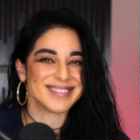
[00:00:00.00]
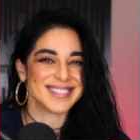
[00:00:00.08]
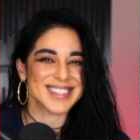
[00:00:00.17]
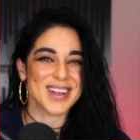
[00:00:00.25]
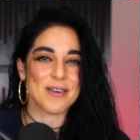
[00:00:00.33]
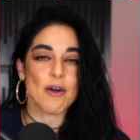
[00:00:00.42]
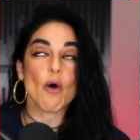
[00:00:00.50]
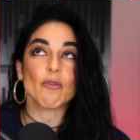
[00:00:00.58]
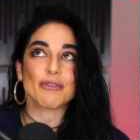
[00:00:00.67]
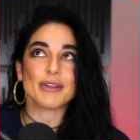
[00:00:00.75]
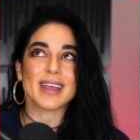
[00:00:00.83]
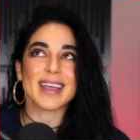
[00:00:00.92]
So
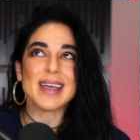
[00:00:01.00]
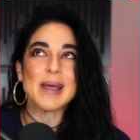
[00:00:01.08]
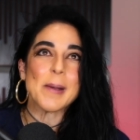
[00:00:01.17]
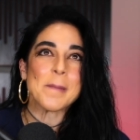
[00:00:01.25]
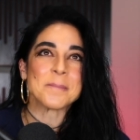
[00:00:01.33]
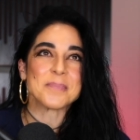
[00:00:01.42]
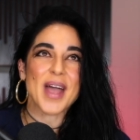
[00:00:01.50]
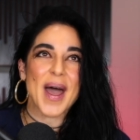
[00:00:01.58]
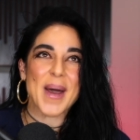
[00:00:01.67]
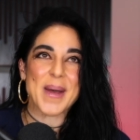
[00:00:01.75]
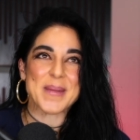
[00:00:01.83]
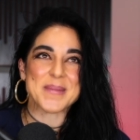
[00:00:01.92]
hopefully,
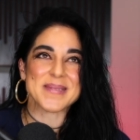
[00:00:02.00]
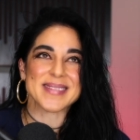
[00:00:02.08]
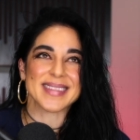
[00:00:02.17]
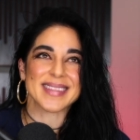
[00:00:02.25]
um,